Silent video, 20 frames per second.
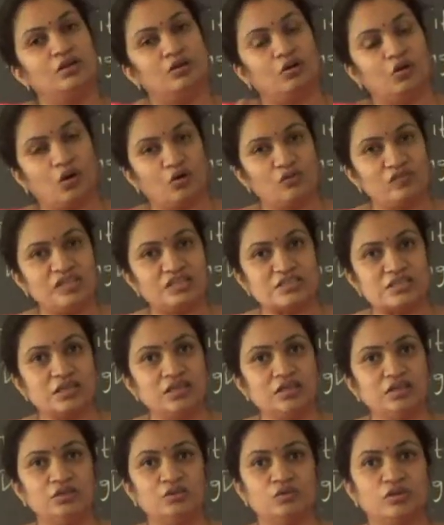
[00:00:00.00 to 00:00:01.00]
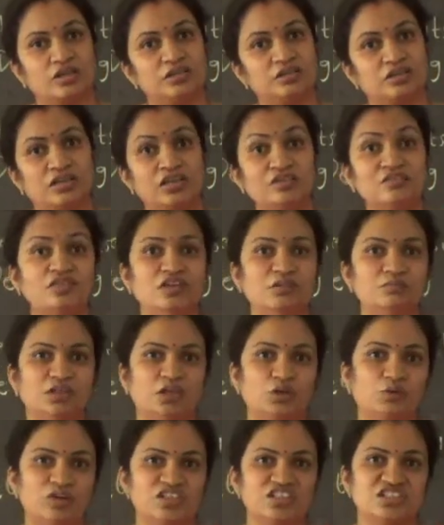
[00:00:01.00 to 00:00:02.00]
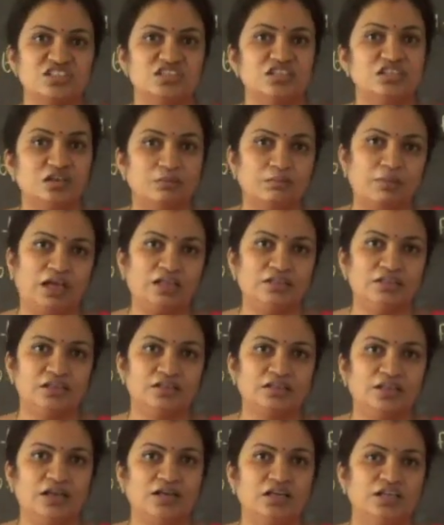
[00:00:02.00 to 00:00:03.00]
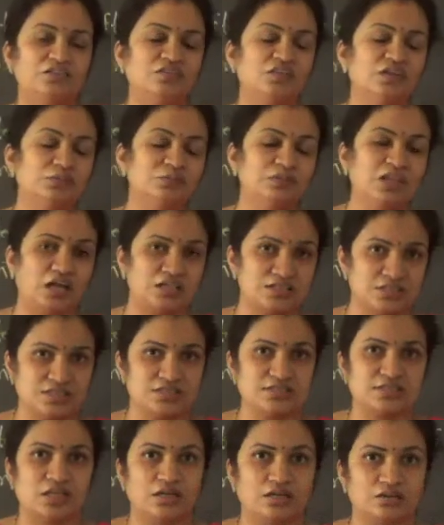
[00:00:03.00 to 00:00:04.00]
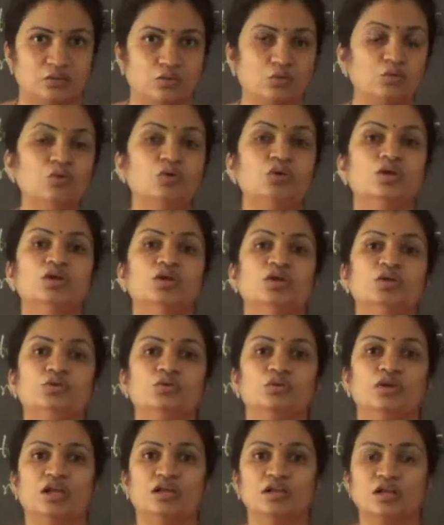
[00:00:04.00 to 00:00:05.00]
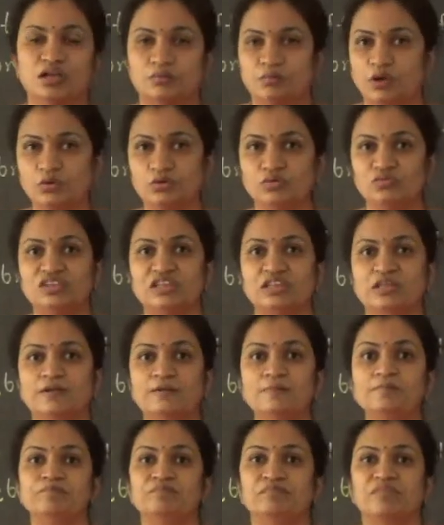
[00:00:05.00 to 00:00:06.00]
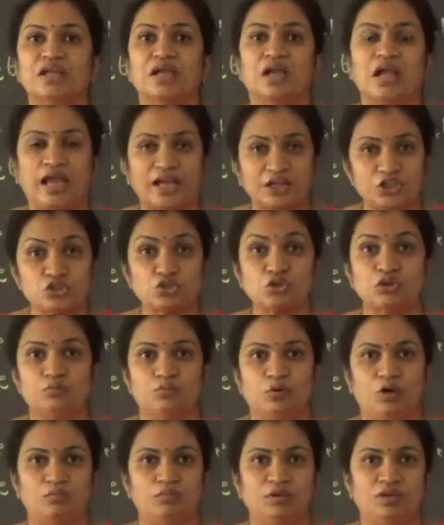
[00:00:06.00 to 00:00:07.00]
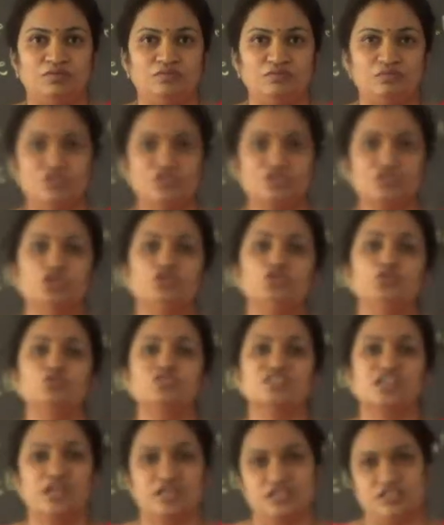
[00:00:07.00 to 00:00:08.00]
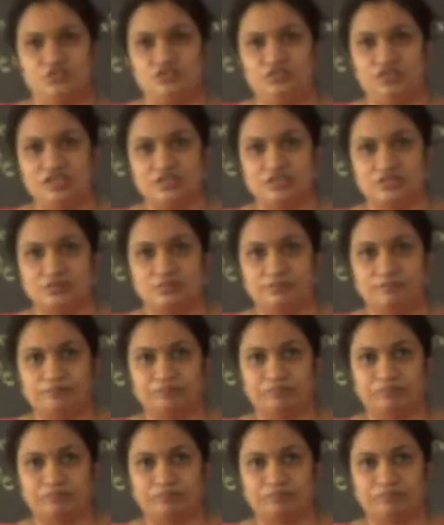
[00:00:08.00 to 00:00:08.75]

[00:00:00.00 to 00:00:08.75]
Obviously, you can reframe the question in a manner that even if the answers are no, you can come out with the actual problem which the user has faced.